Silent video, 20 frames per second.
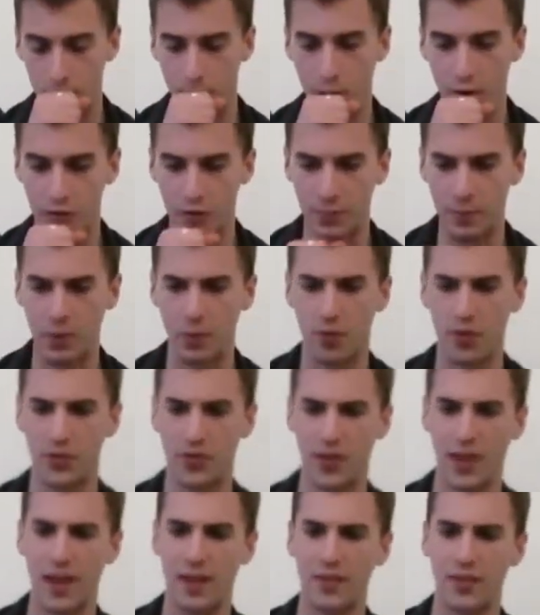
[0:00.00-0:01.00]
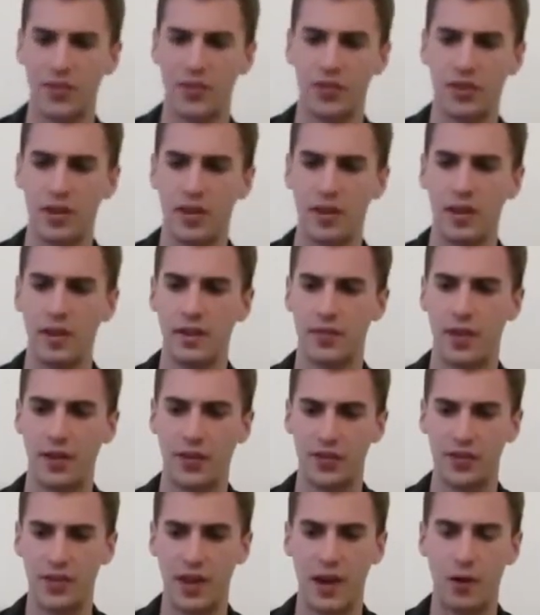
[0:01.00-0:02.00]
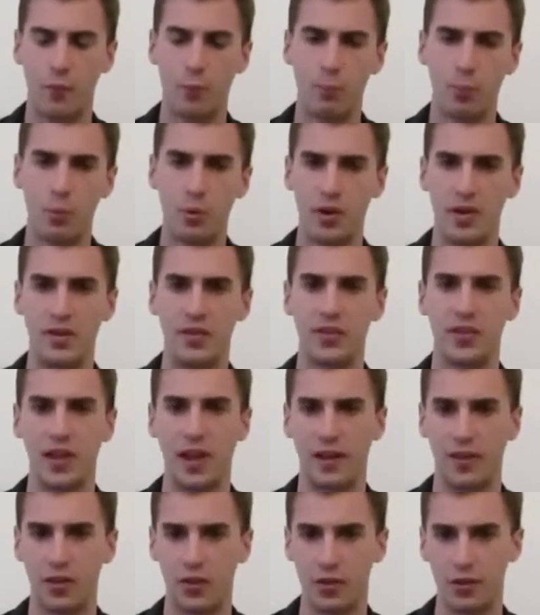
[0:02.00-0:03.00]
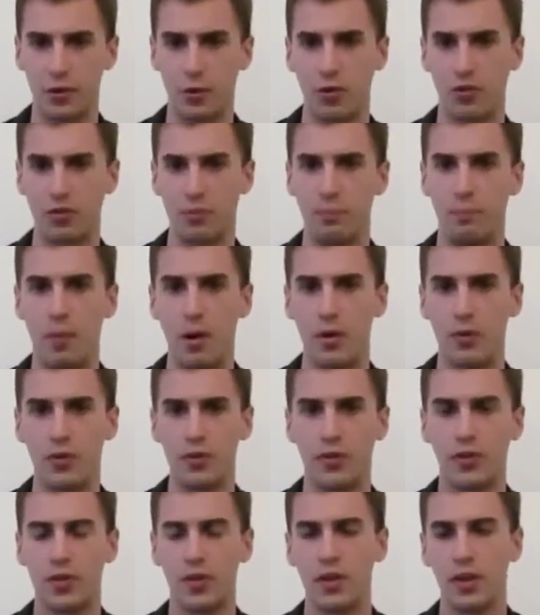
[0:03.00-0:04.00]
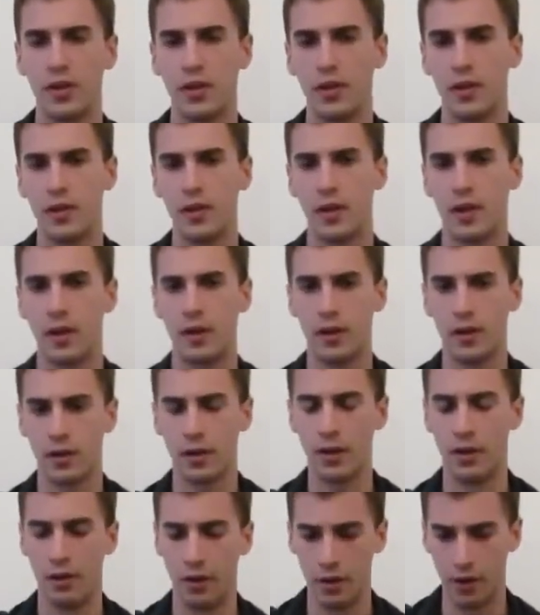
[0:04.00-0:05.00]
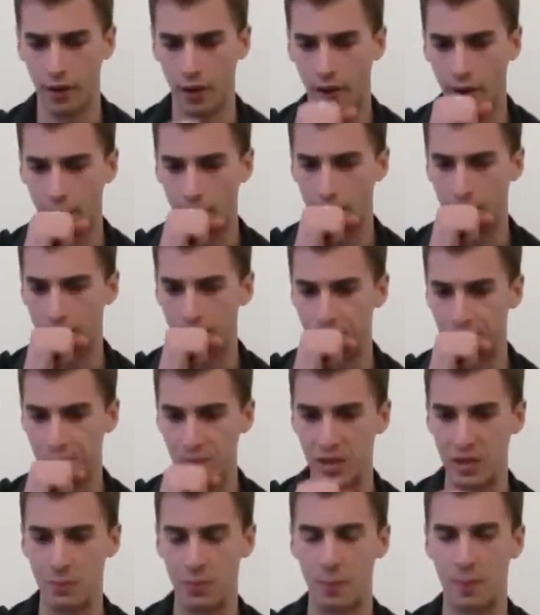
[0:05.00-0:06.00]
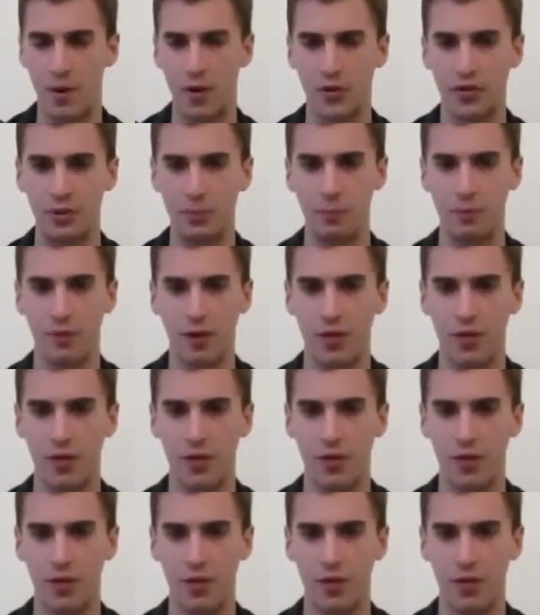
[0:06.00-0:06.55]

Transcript: But to be honest, that's now pretty standard across most email marketing